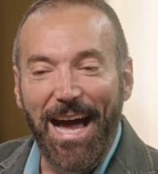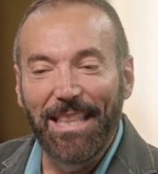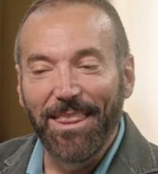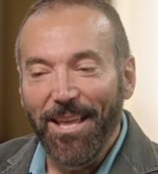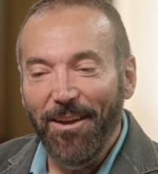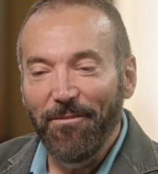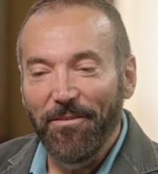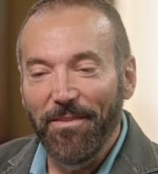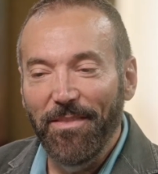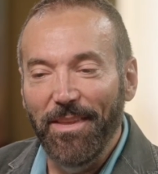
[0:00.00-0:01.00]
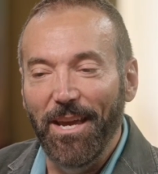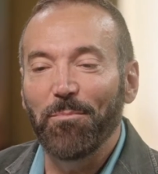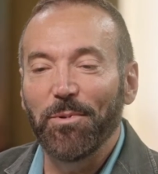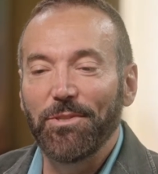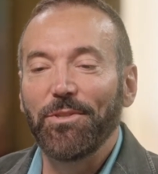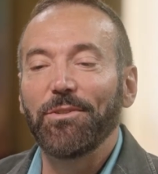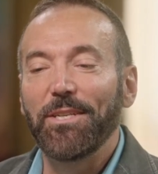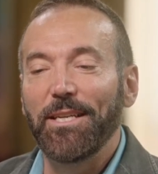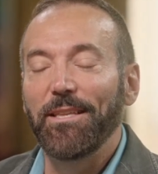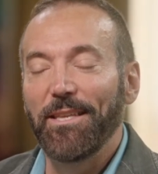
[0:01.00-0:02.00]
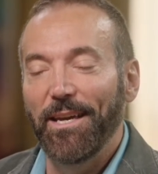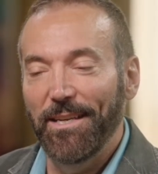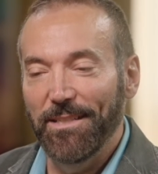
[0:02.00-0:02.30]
I love the opportunity that